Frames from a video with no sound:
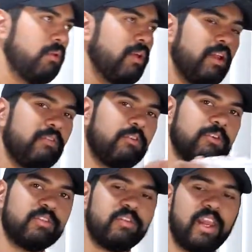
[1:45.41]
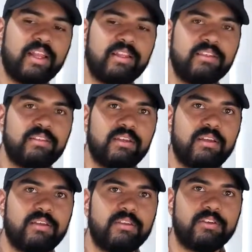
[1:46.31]
And of course, if you like these,
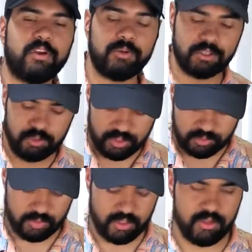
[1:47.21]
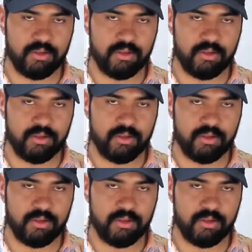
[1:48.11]
you could always do this with it.